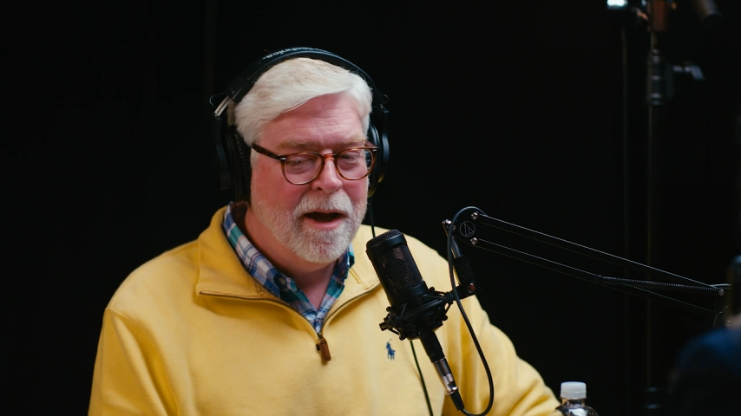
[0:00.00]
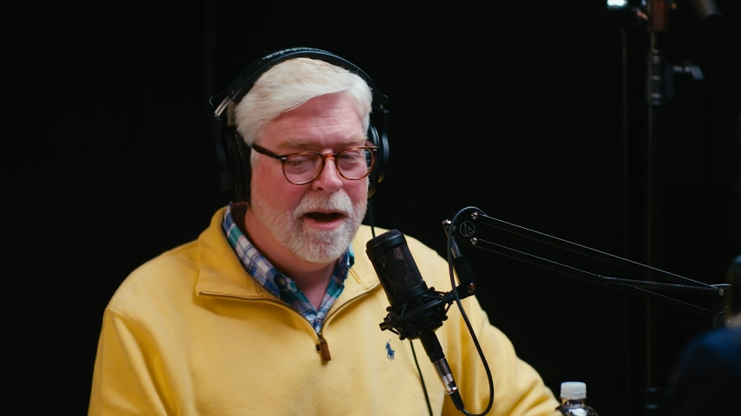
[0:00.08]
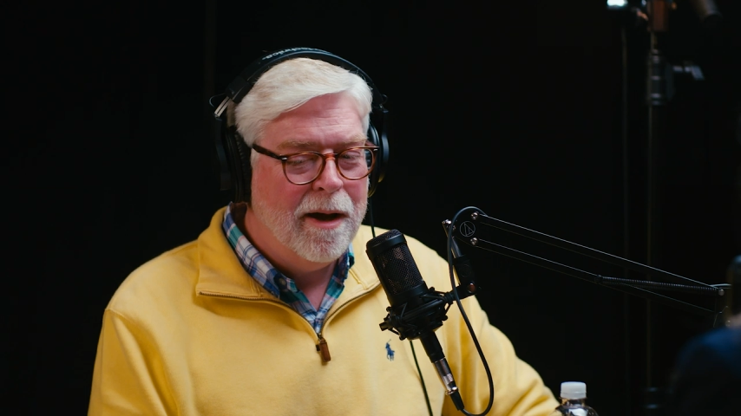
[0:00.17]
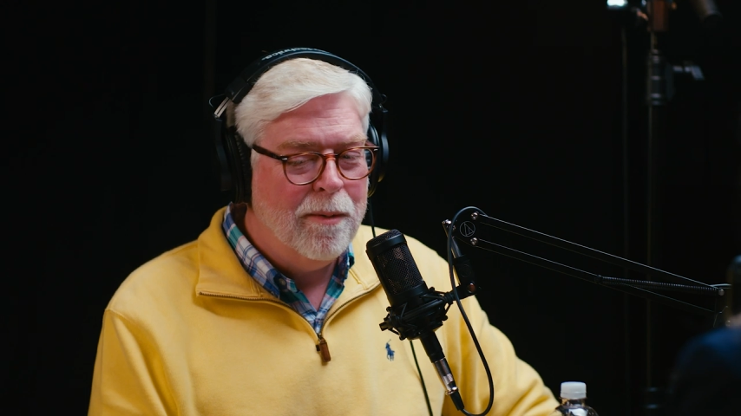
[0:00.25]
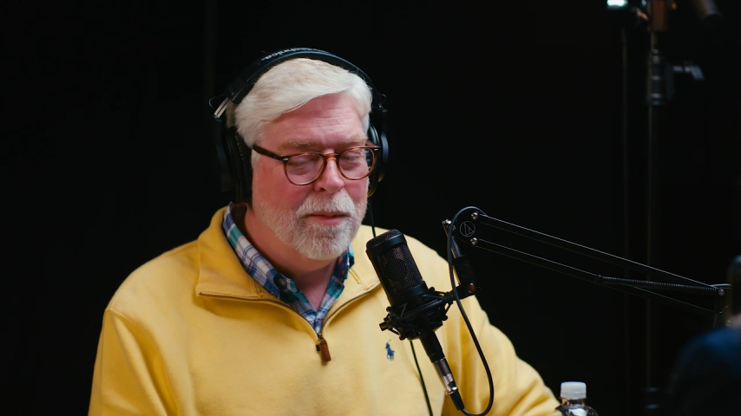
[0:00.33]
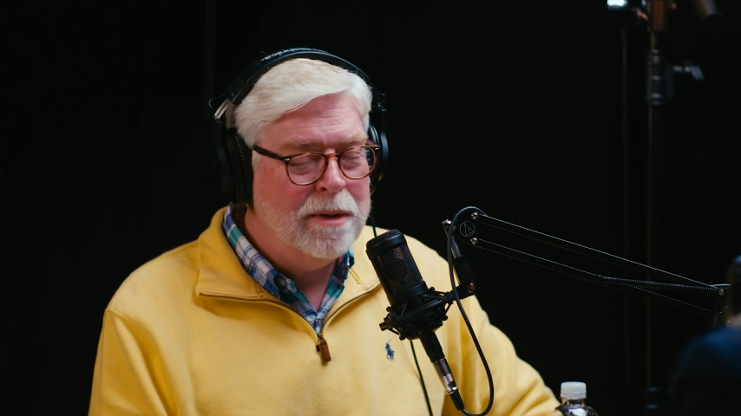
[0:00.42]

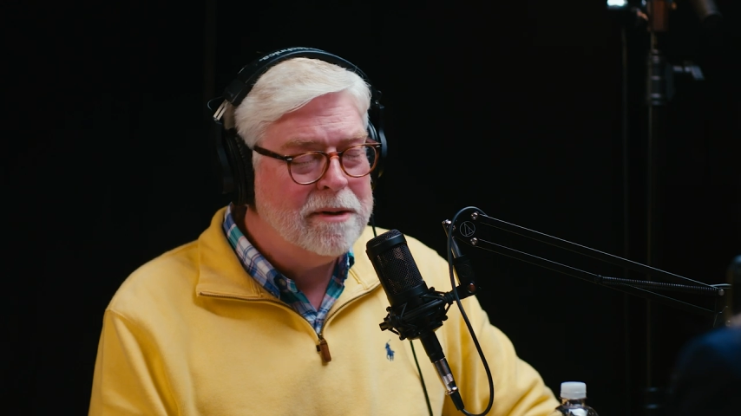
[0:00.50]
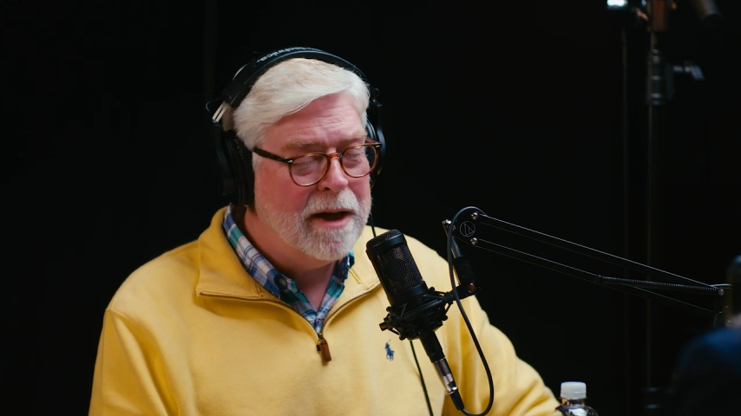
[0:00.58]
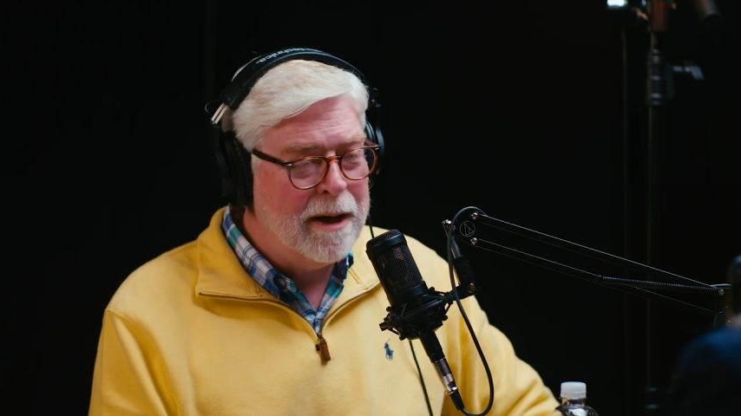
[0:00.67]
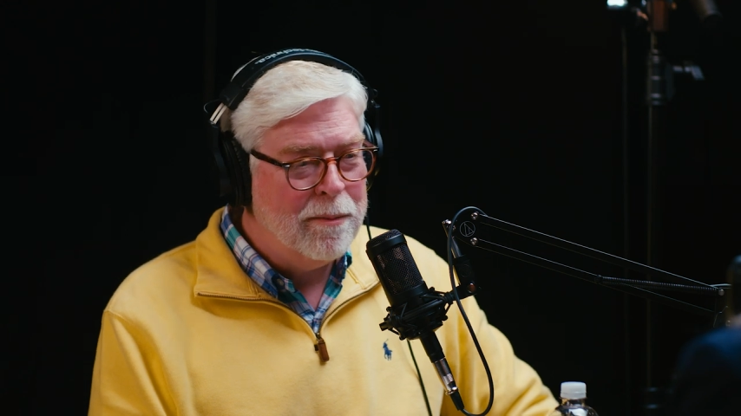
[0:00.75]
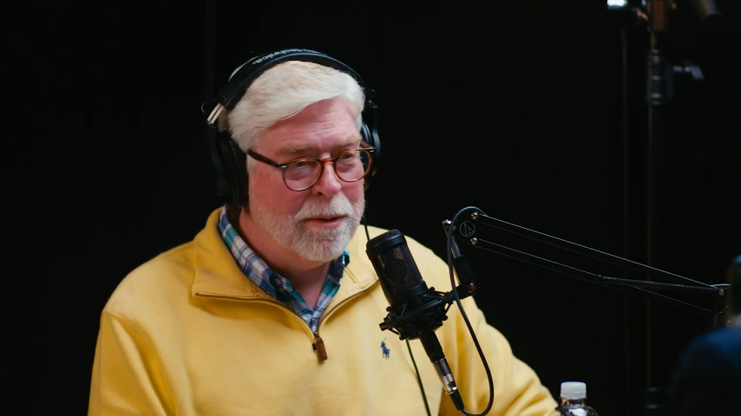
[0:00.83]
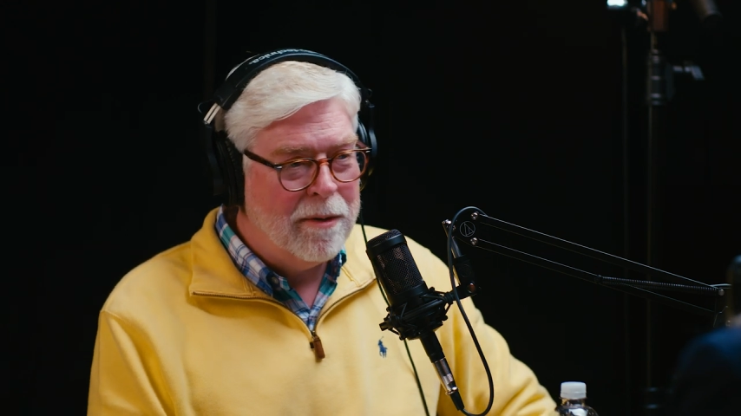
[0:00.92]
Uh, one
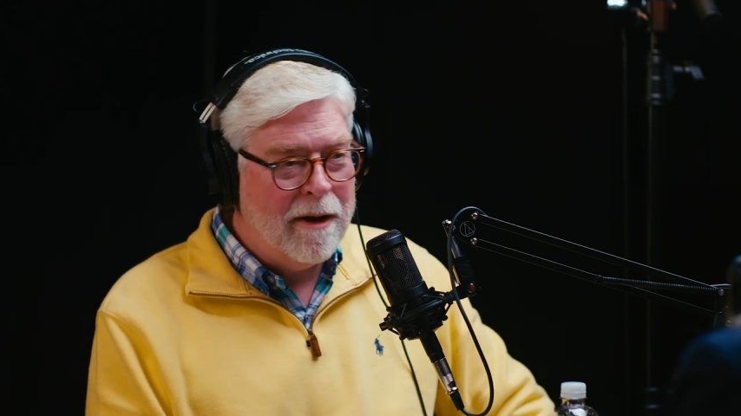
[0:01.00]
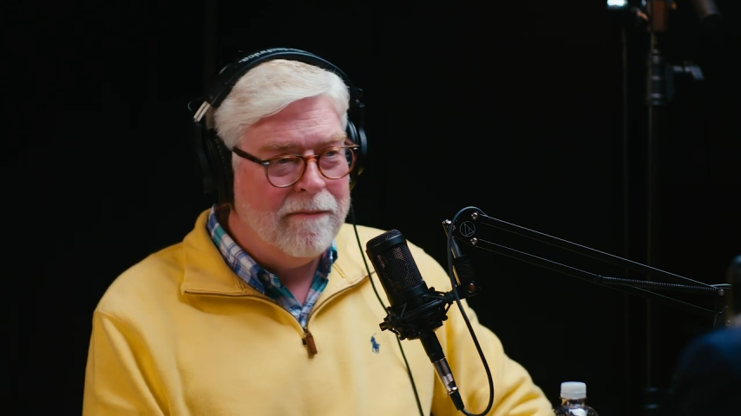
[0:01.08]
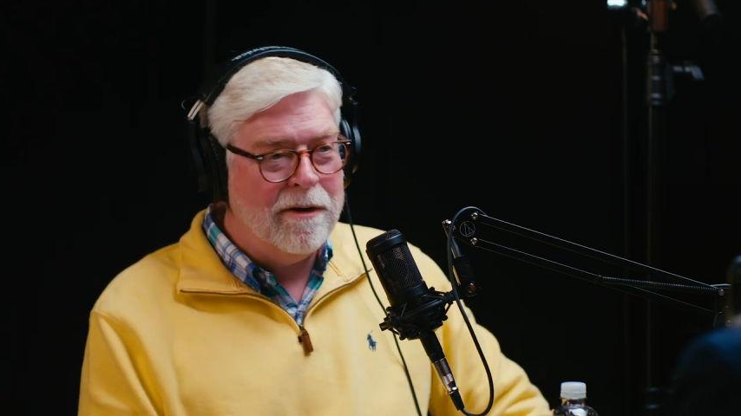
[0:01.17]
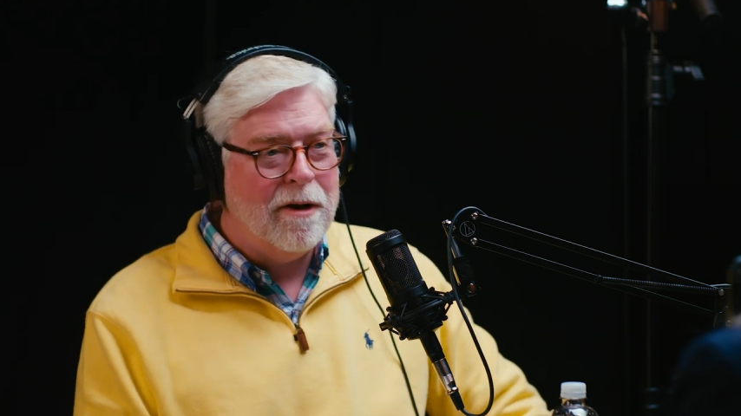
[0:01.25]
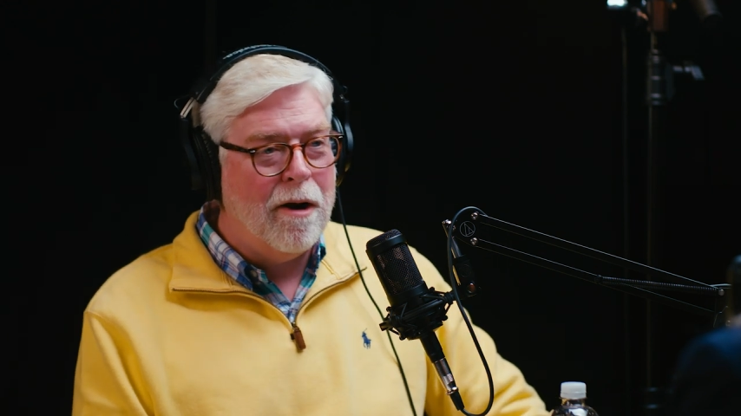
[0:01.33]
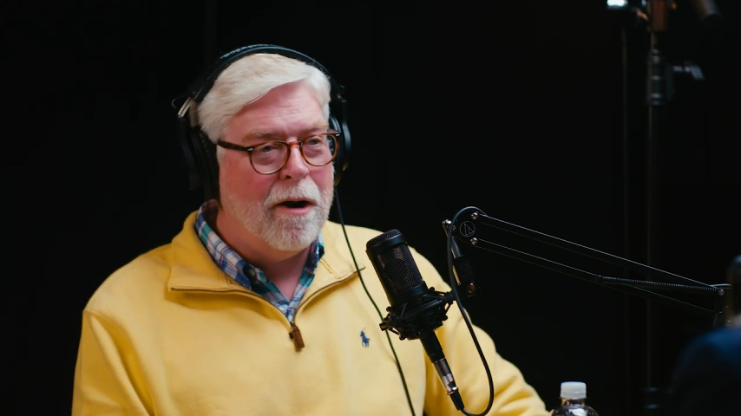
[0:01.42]
time we were
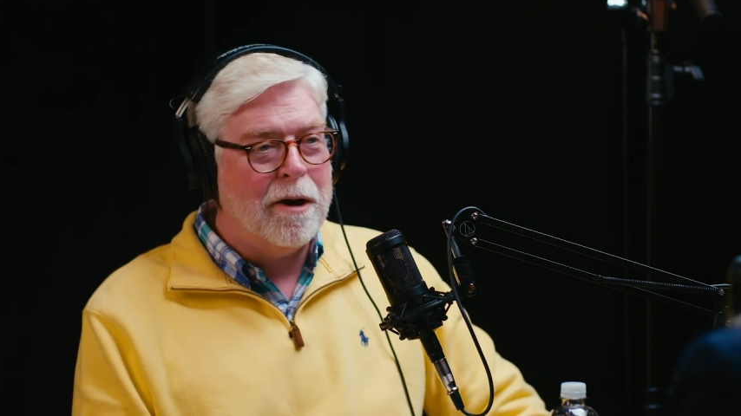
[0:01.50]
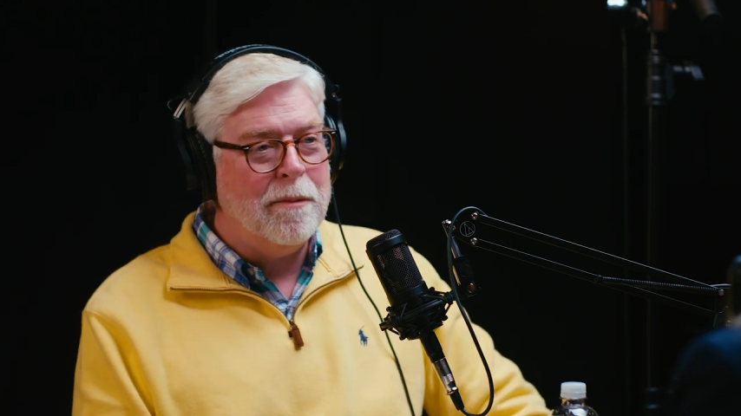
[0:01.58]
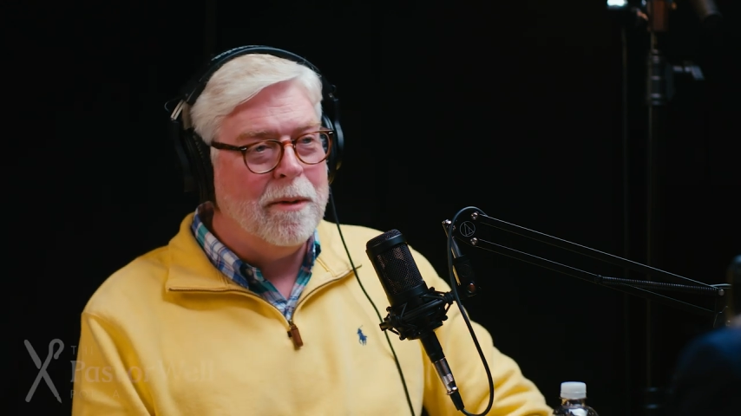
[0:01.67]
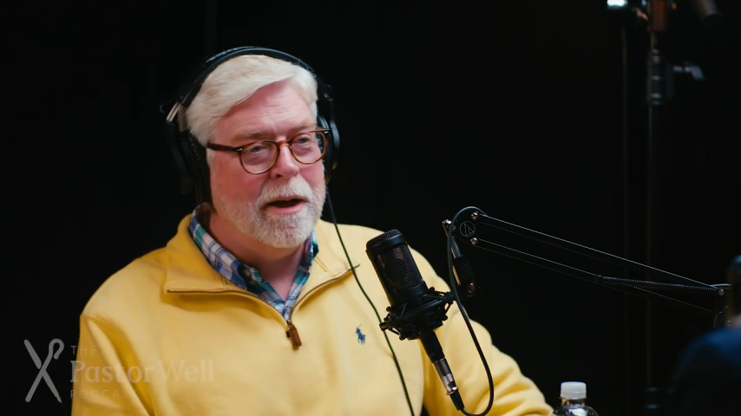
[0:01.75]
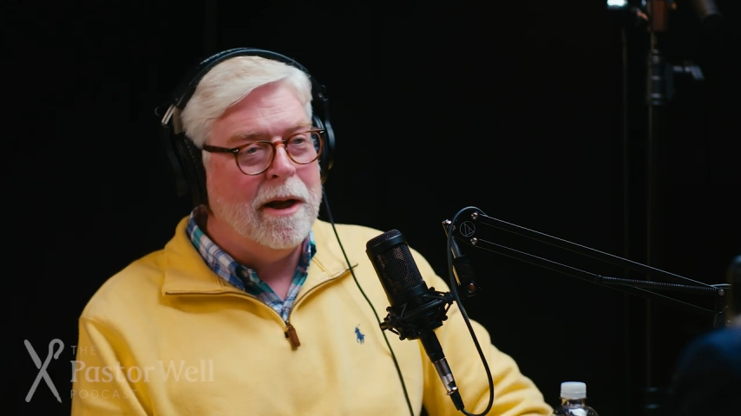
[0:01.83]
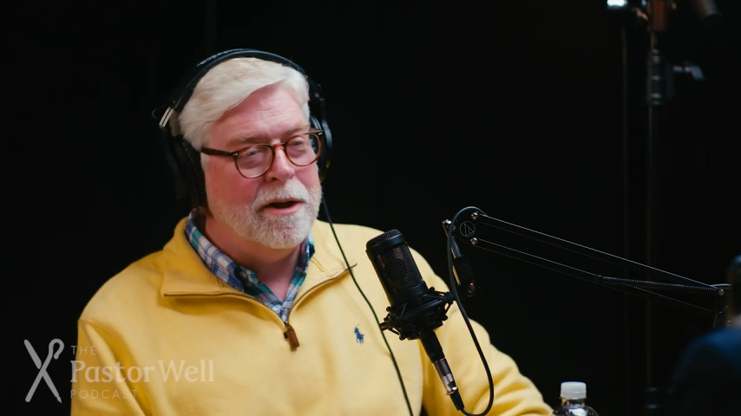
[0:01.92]
having an argument,